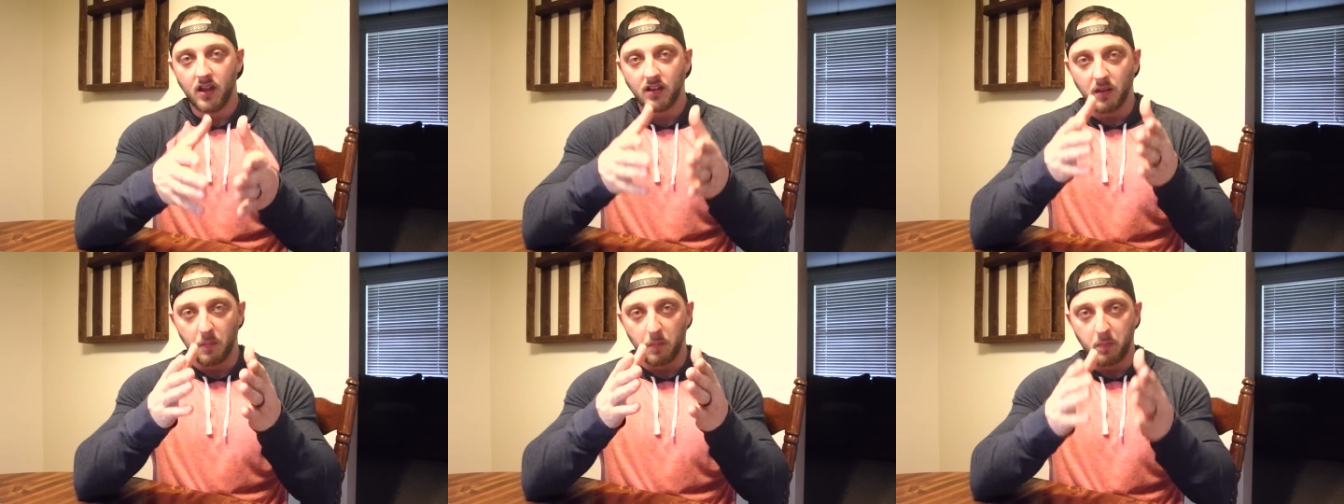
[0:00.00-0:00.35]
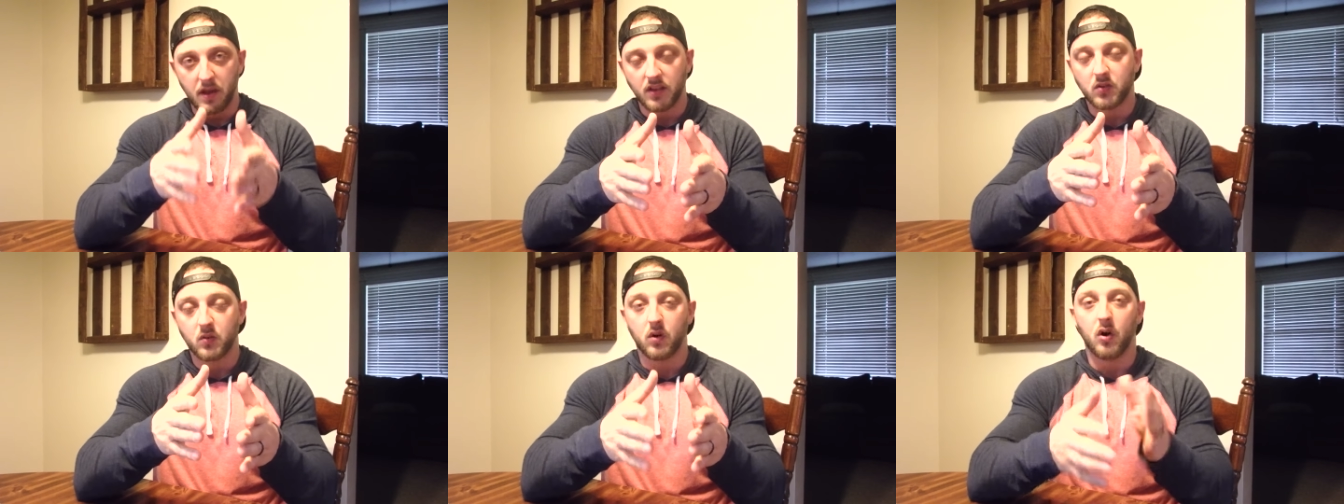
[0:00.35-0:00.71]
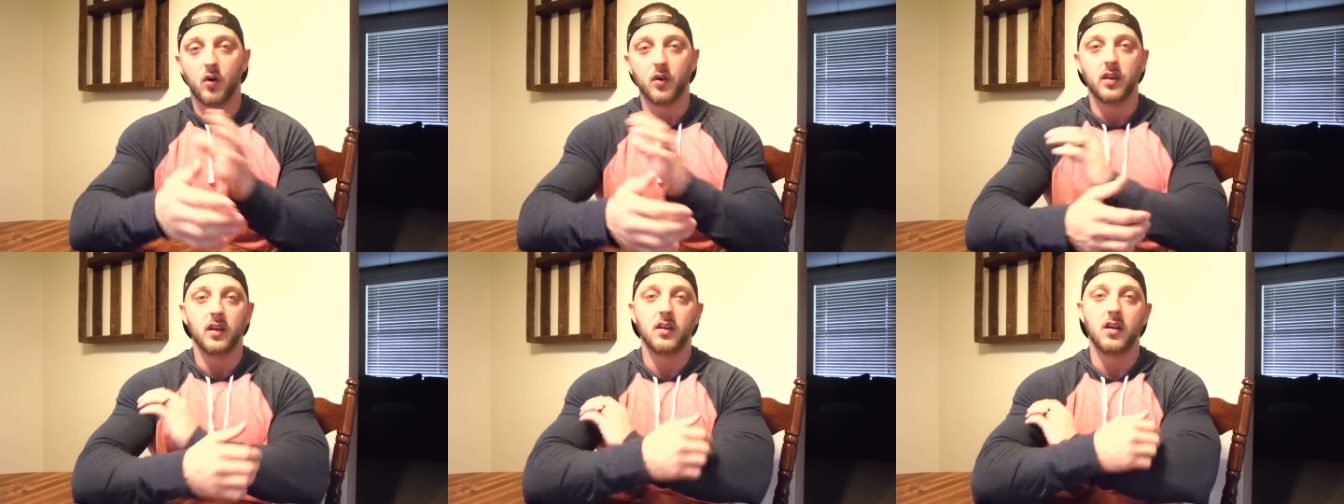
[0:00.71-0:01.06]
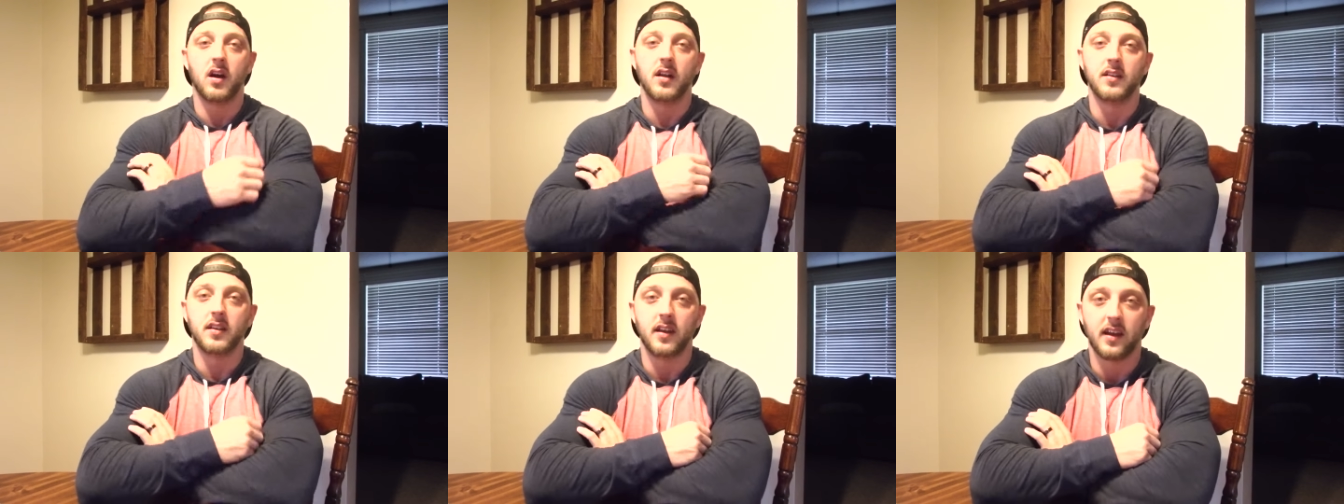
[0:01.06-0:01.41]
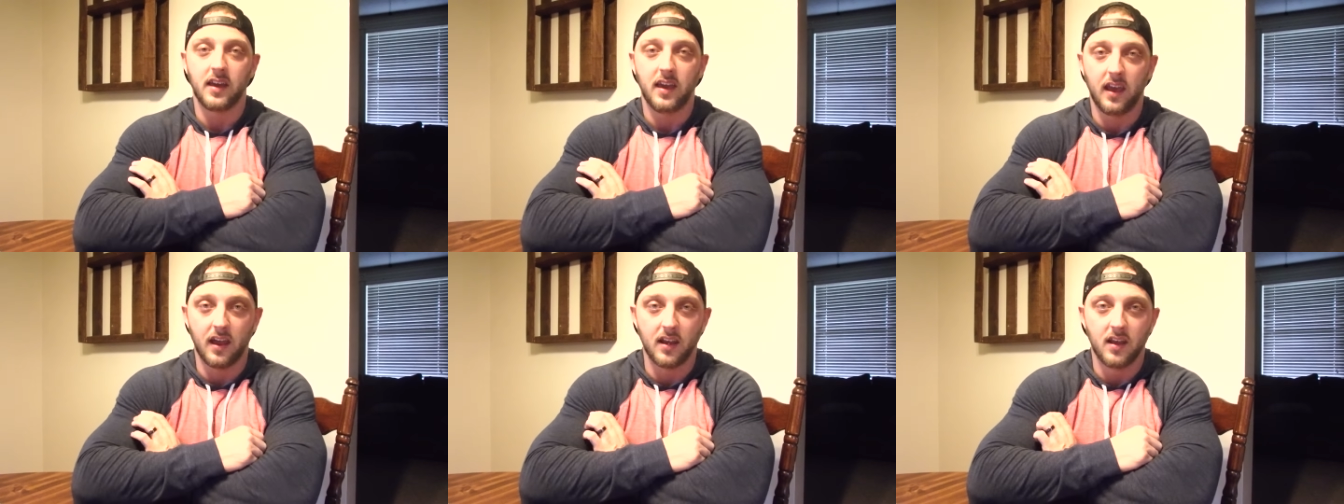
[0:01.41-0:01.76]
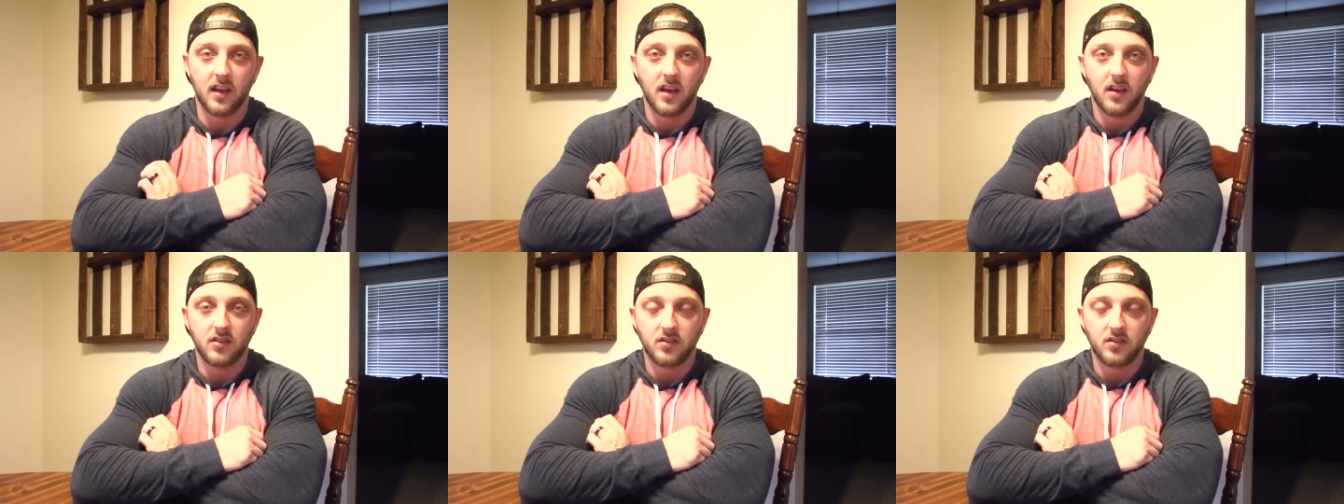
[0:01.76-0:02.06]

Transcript: the best quality content I can.